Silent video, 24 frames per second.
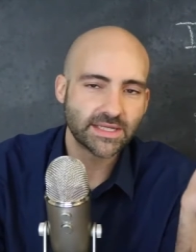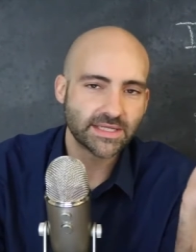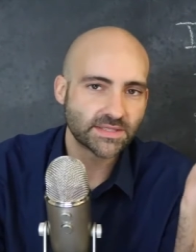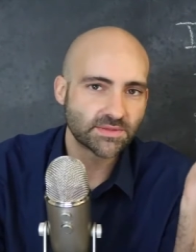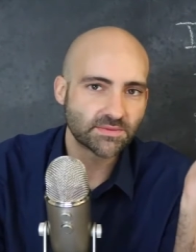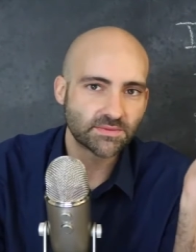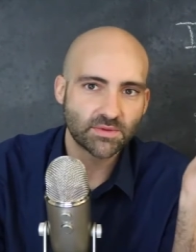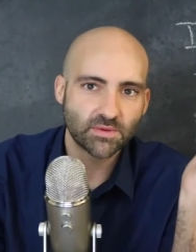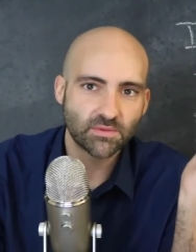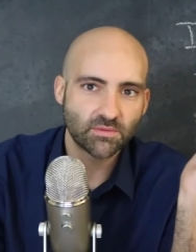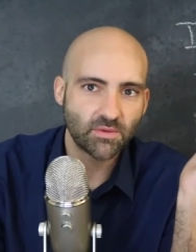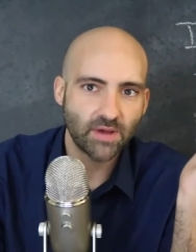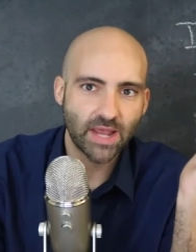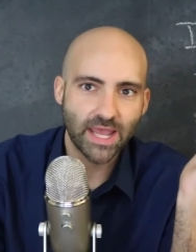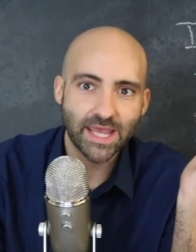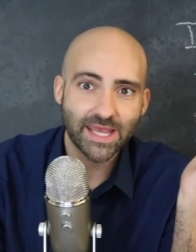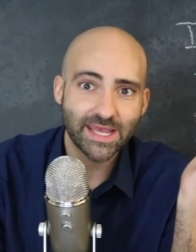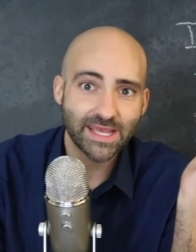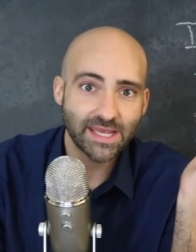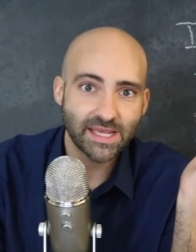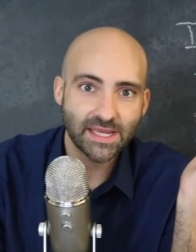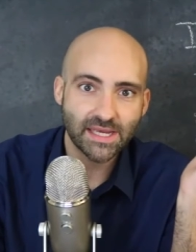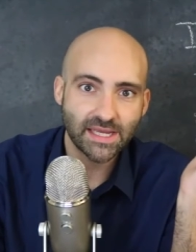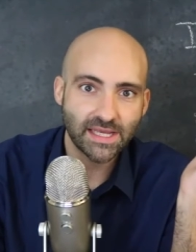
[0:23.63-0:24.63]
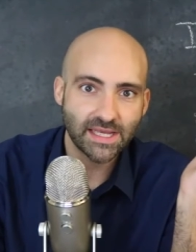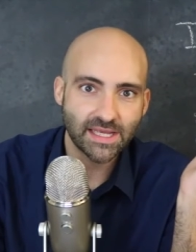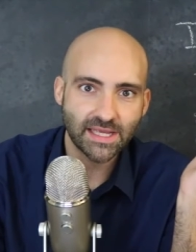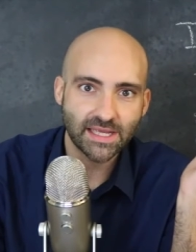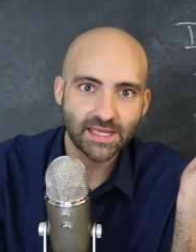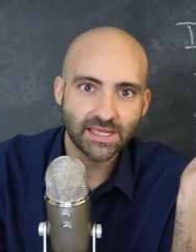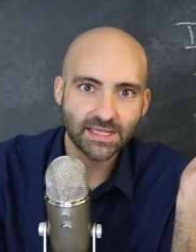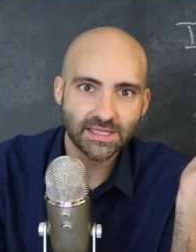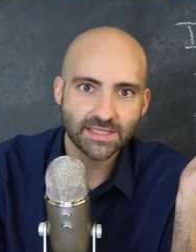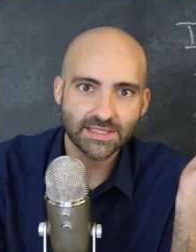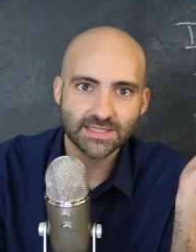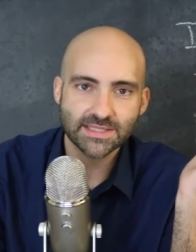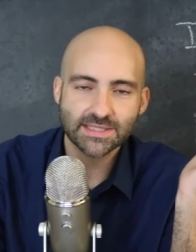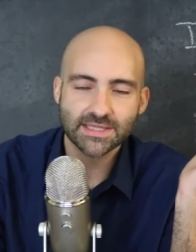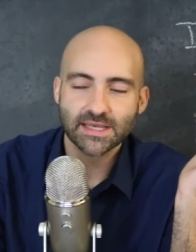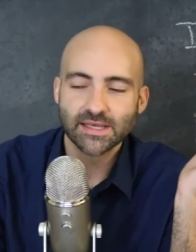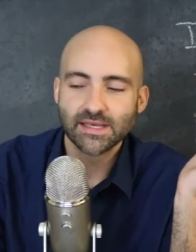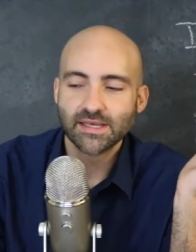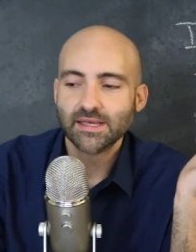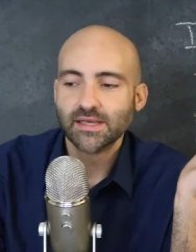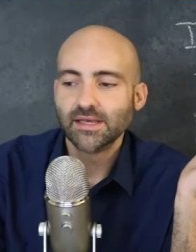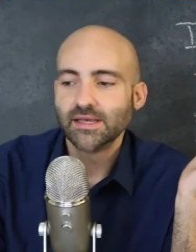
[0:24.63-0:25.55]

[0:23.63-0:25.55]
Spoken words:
is the way it is.